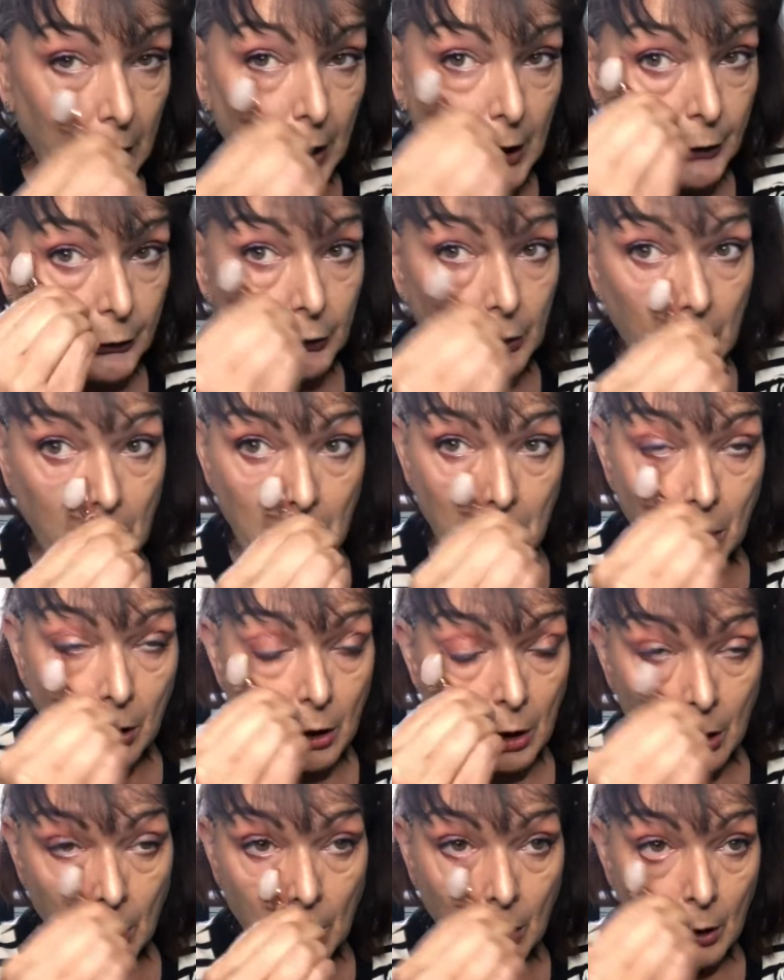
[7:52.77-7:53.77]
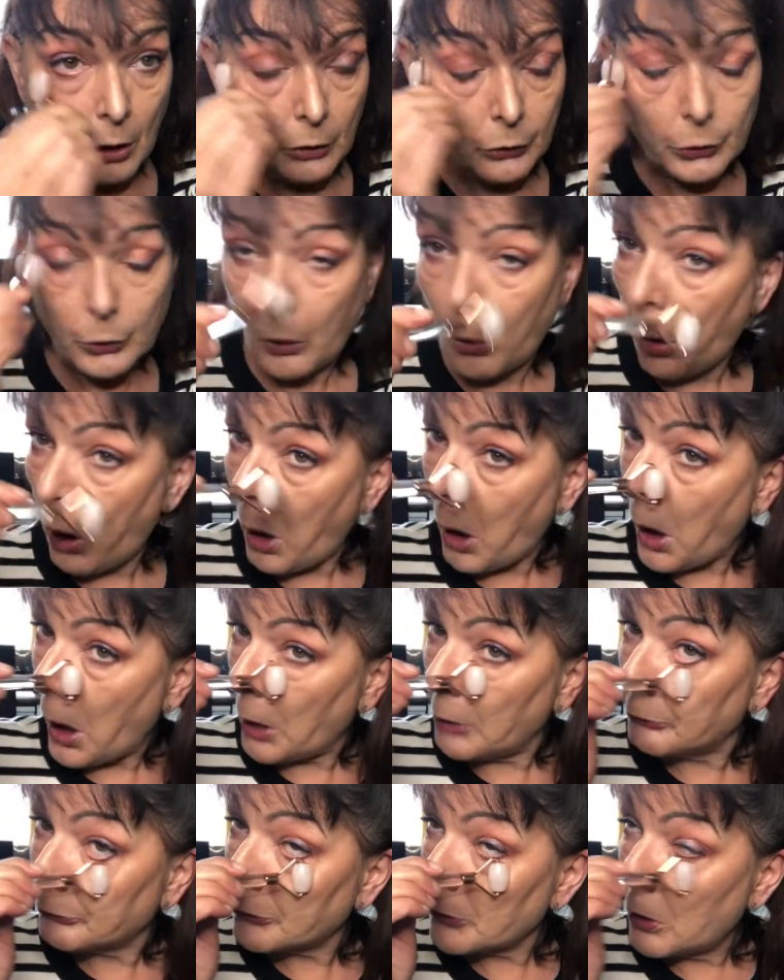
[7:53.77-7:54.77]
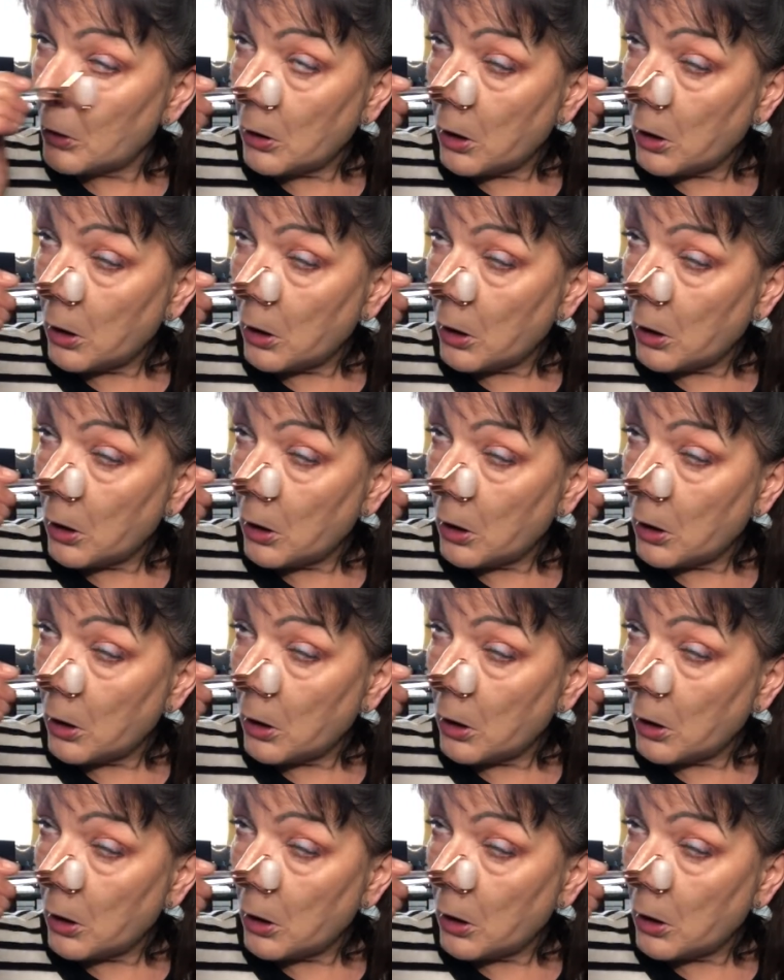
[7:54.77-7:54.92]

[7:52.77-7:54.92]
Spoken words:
under your eyes.